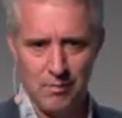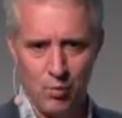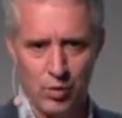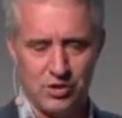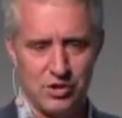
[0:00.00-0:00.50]

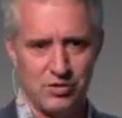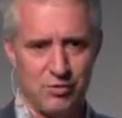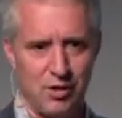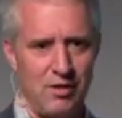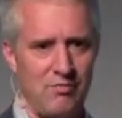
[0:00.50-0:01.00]
which is
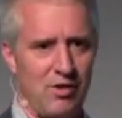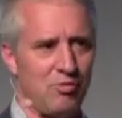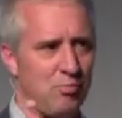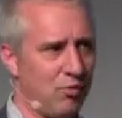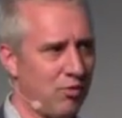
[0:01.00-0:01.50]
for the
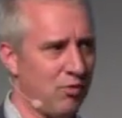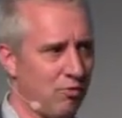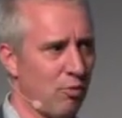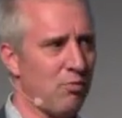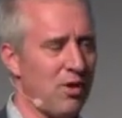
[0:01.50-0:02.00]
investment,
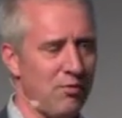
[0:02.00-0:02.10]
from the